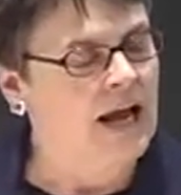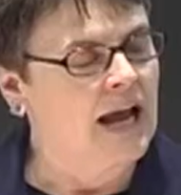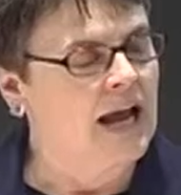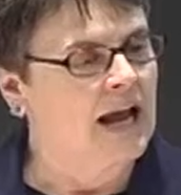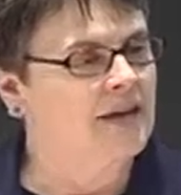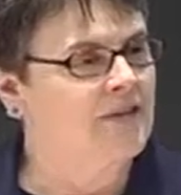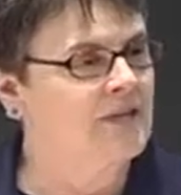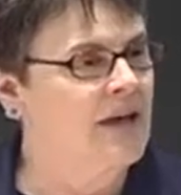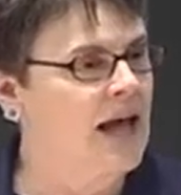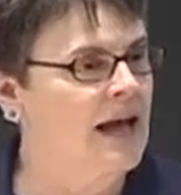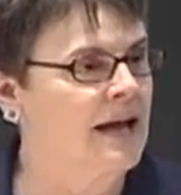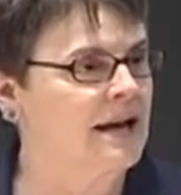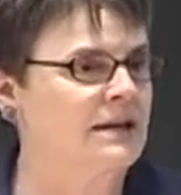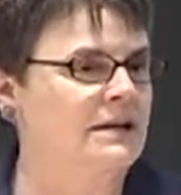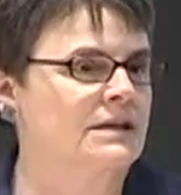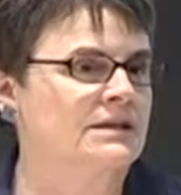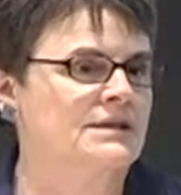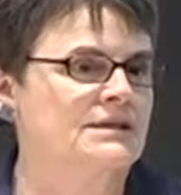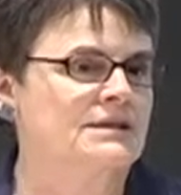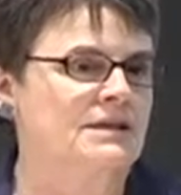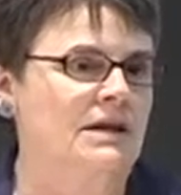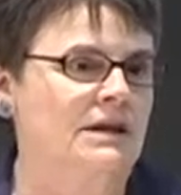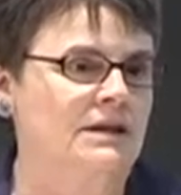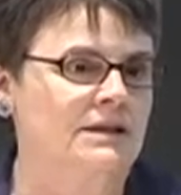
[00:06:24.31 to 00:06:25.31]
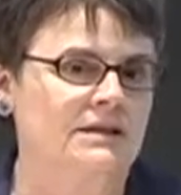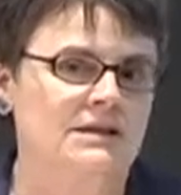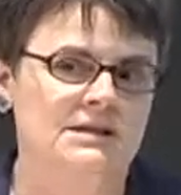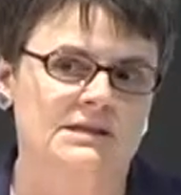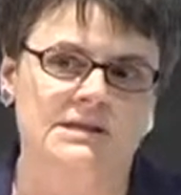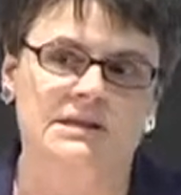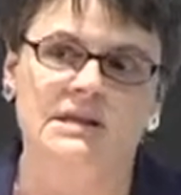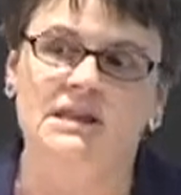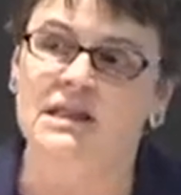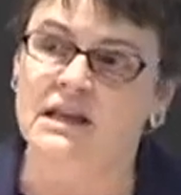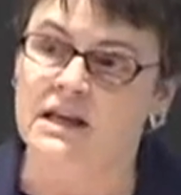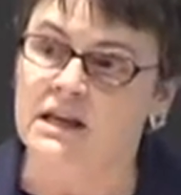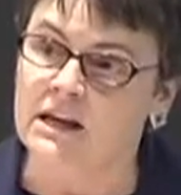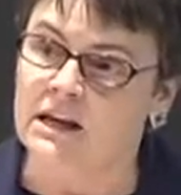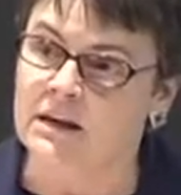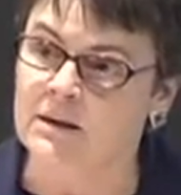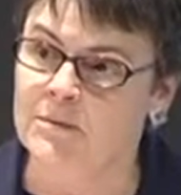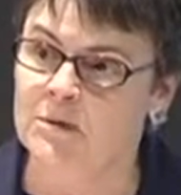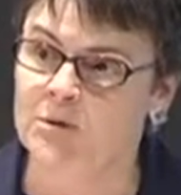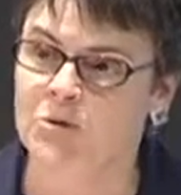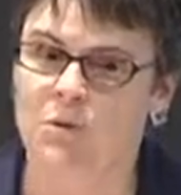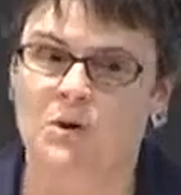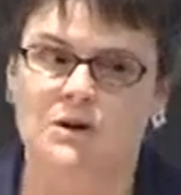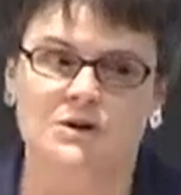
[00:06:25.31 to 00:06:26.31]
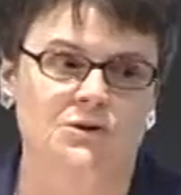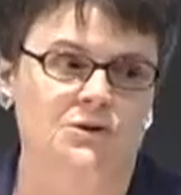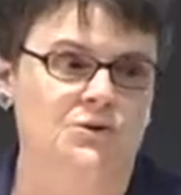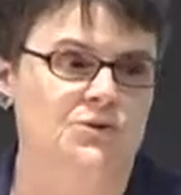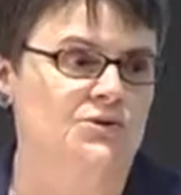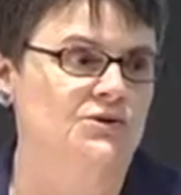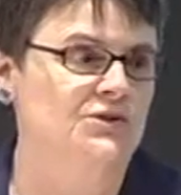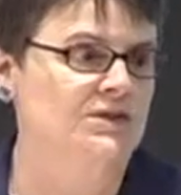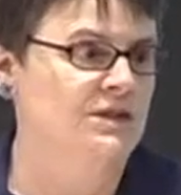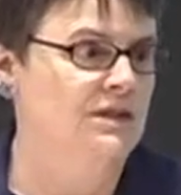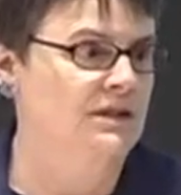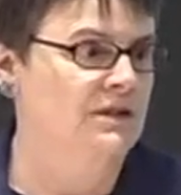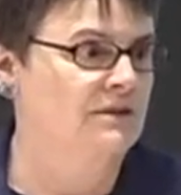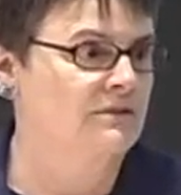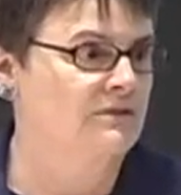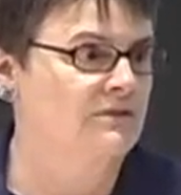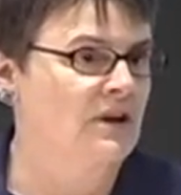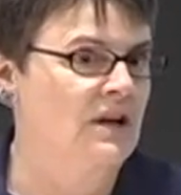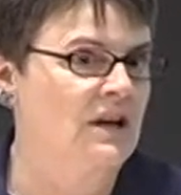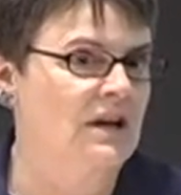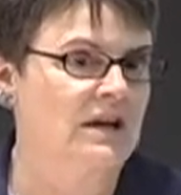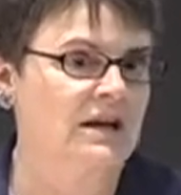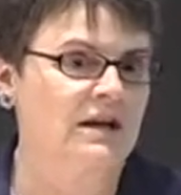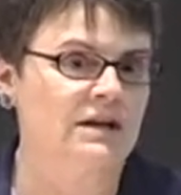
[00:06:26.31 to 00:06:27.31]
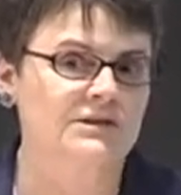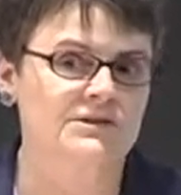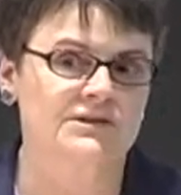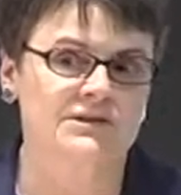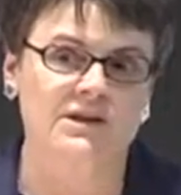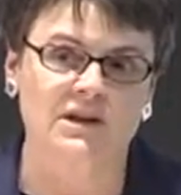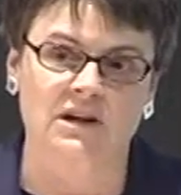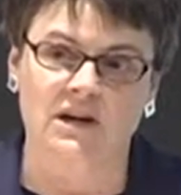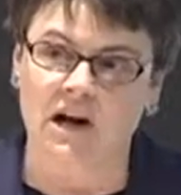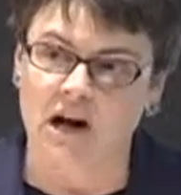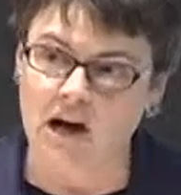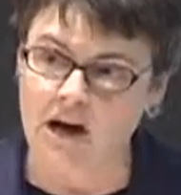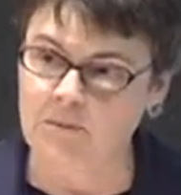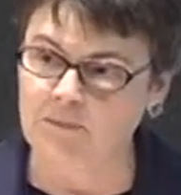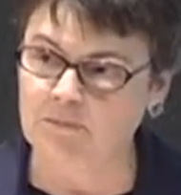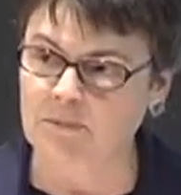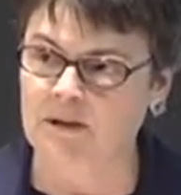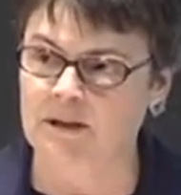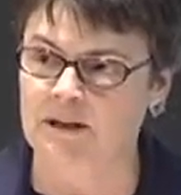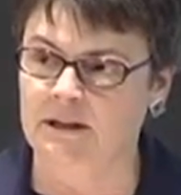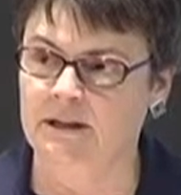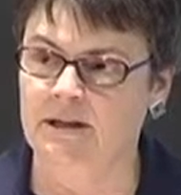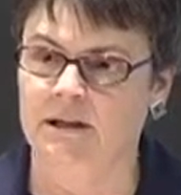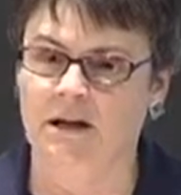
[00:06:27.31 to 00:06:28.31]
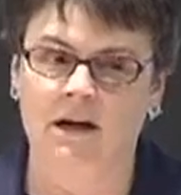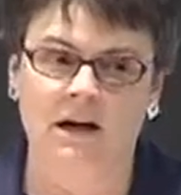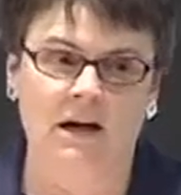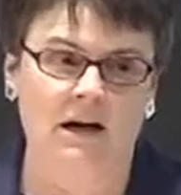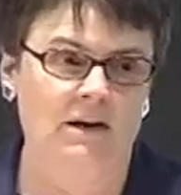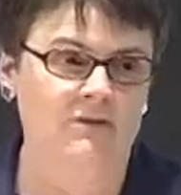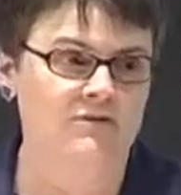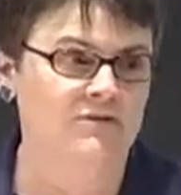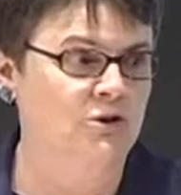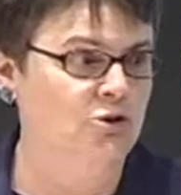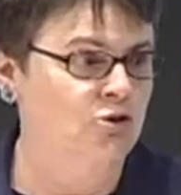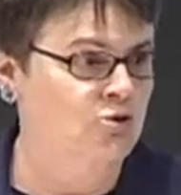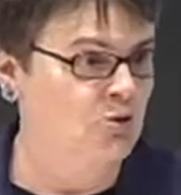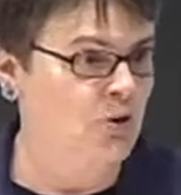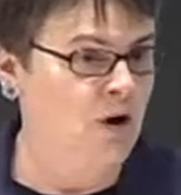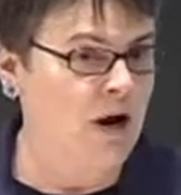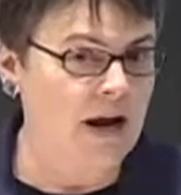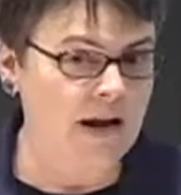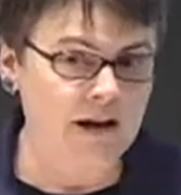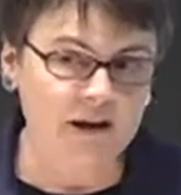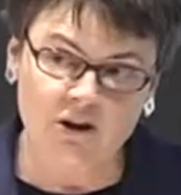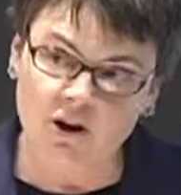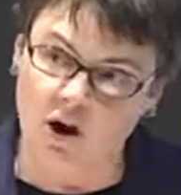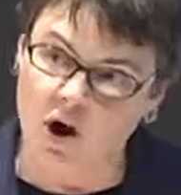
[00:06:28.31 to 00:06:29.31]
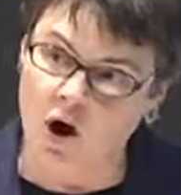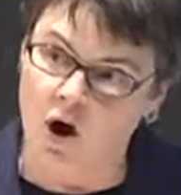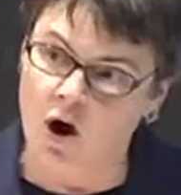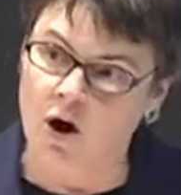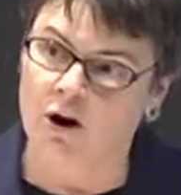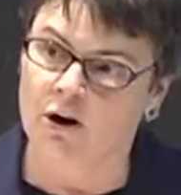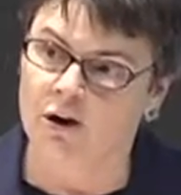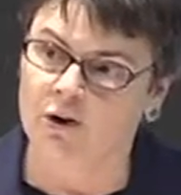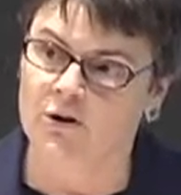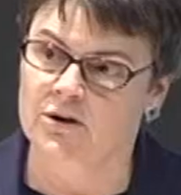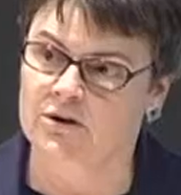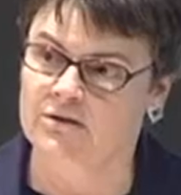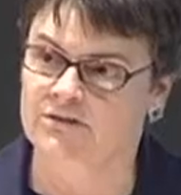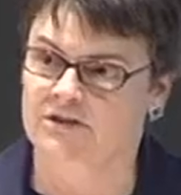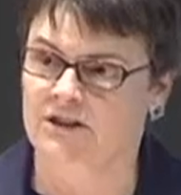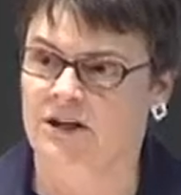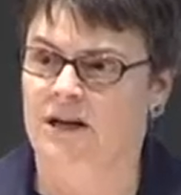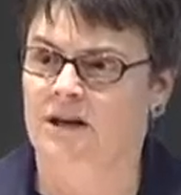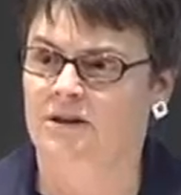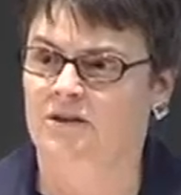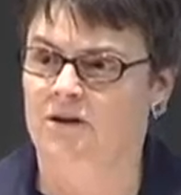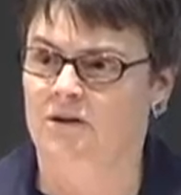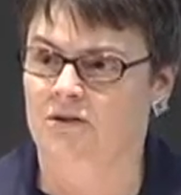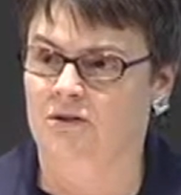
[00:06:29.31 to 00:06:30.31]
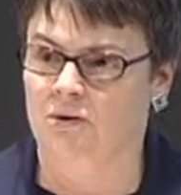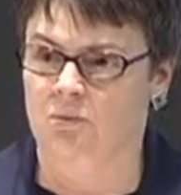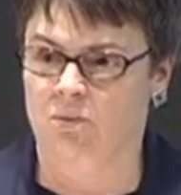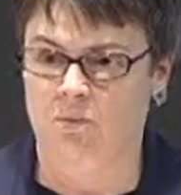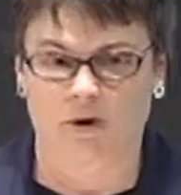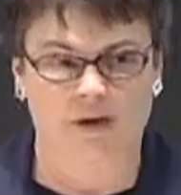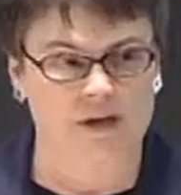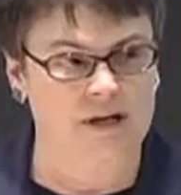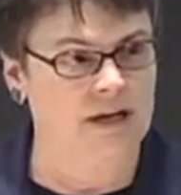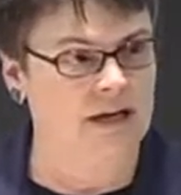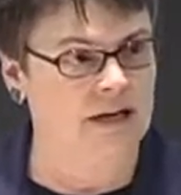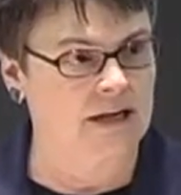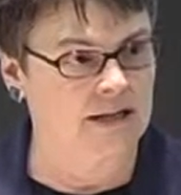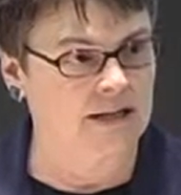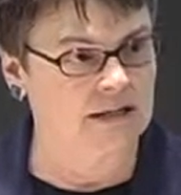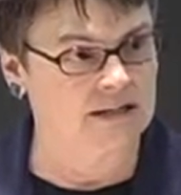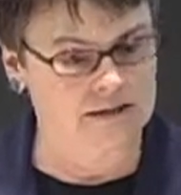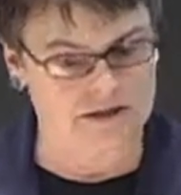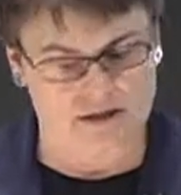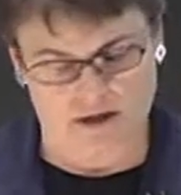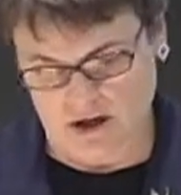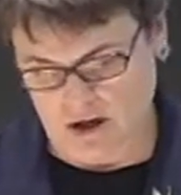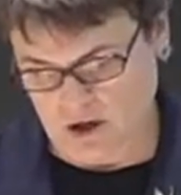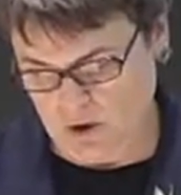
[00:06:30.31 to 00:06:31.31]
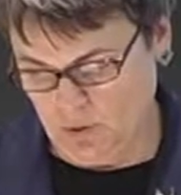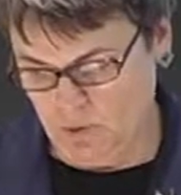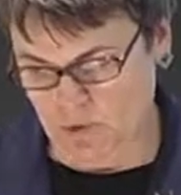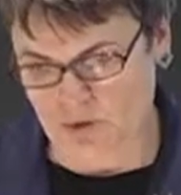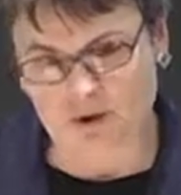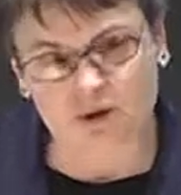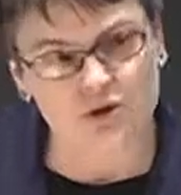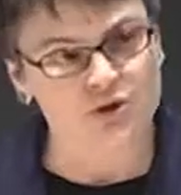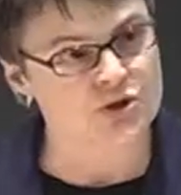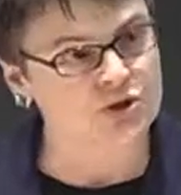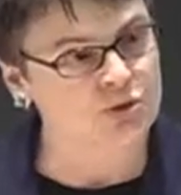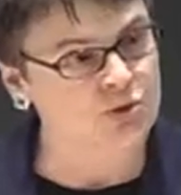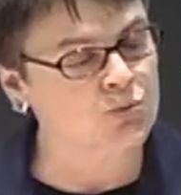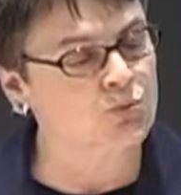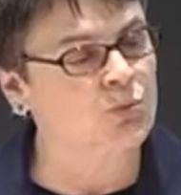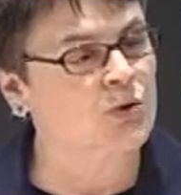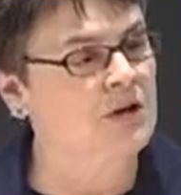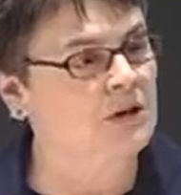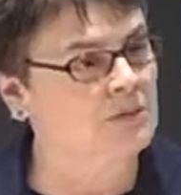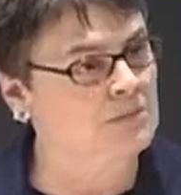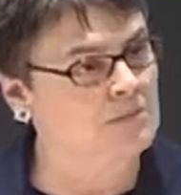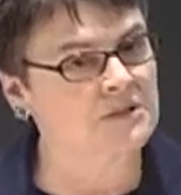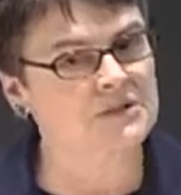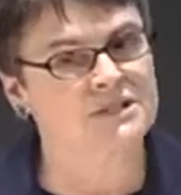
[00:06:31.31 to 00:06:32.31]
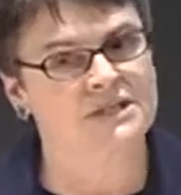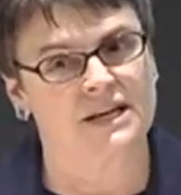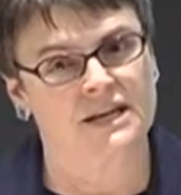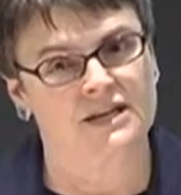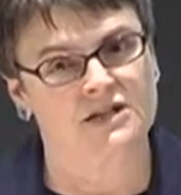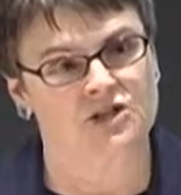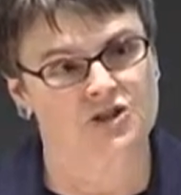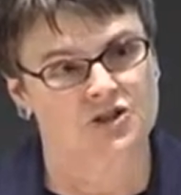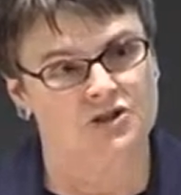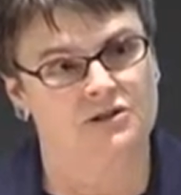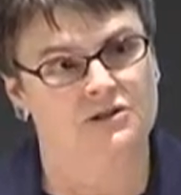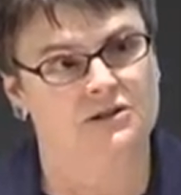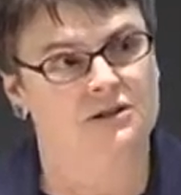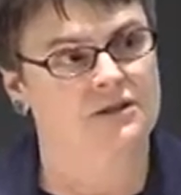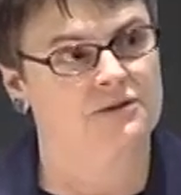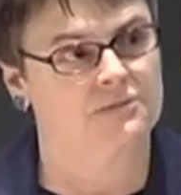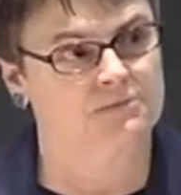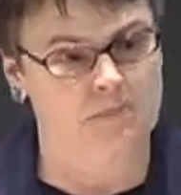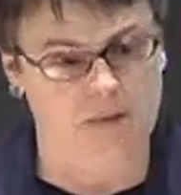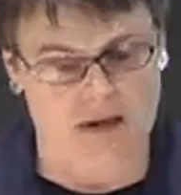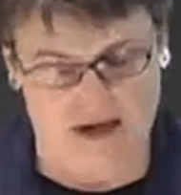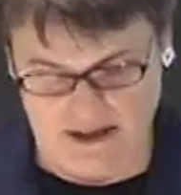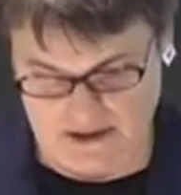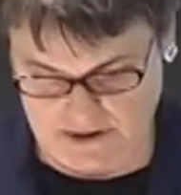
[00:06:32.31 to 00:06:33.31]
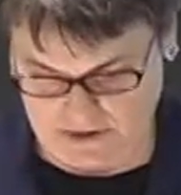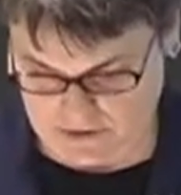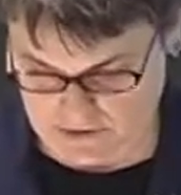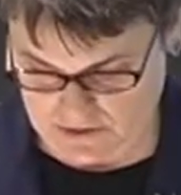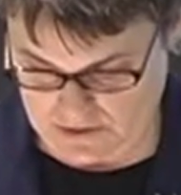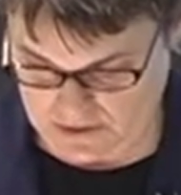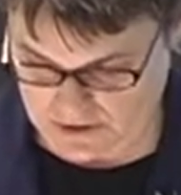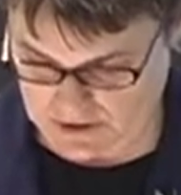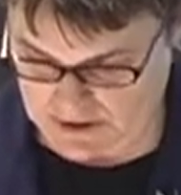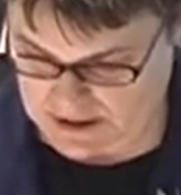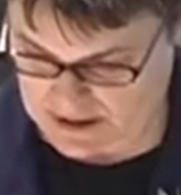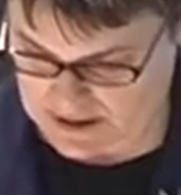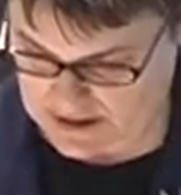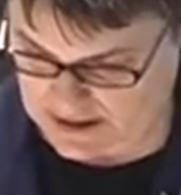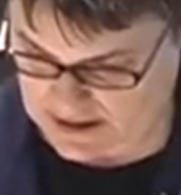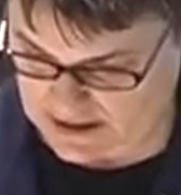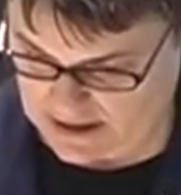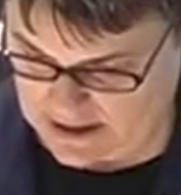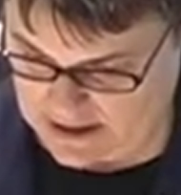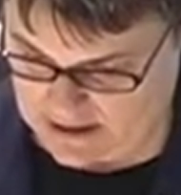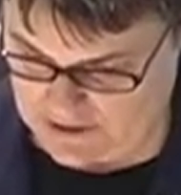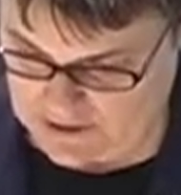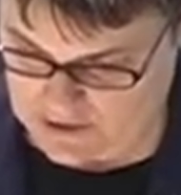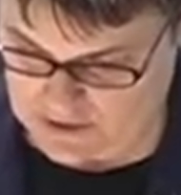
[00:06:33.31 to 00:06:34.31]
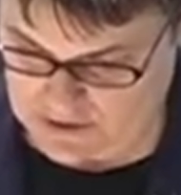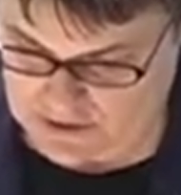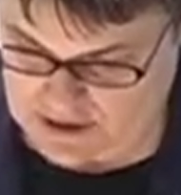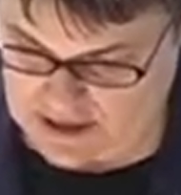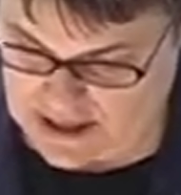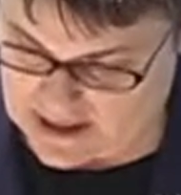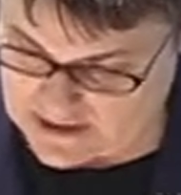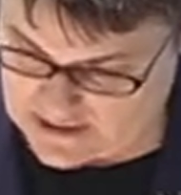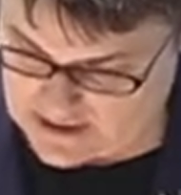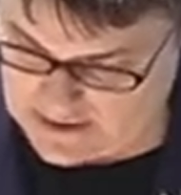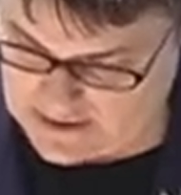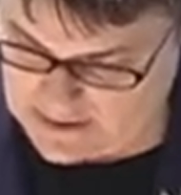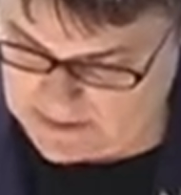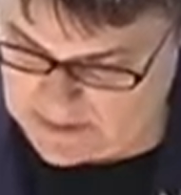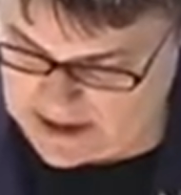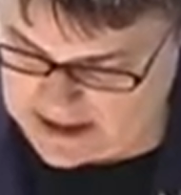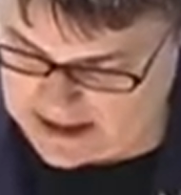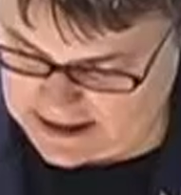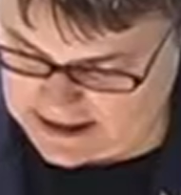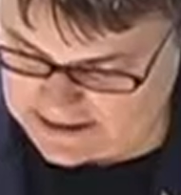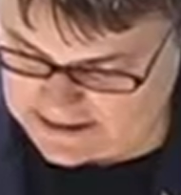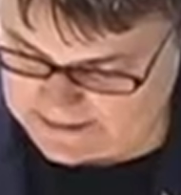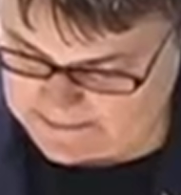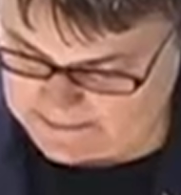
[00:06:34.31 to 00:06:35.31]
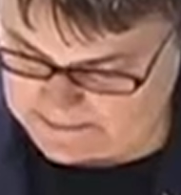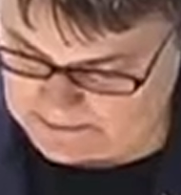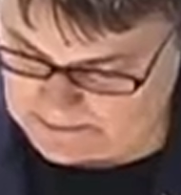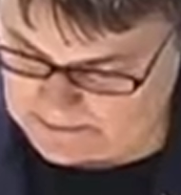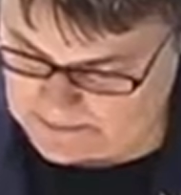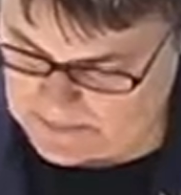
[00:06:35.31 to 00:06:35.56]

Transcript: And that is uh, this theme in Western Civ is the coupling of the dreaded horror of death on the one hand with the sweet potential of maidenhood on the other, death and the maiden.